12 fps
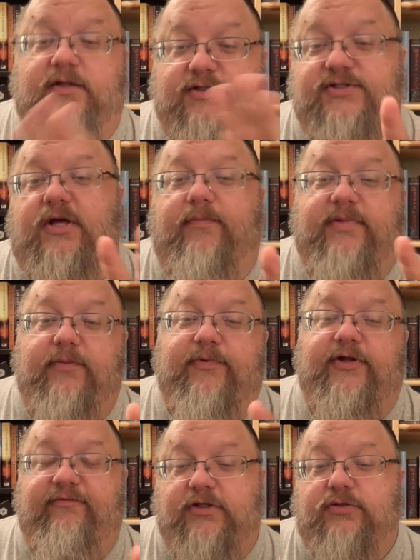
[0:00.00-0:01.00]
Some
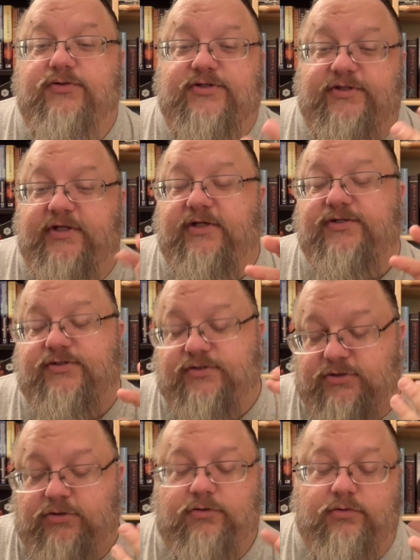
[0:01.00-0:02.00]
people have used this
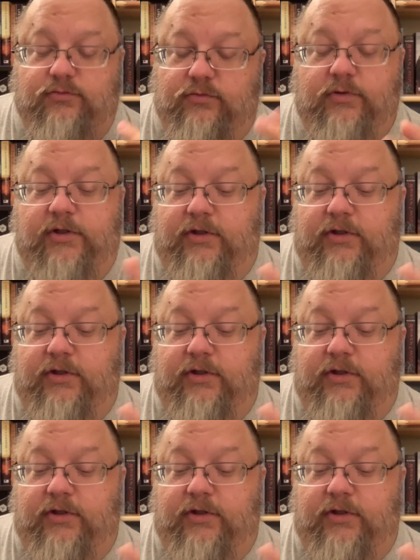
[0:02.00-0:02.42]
to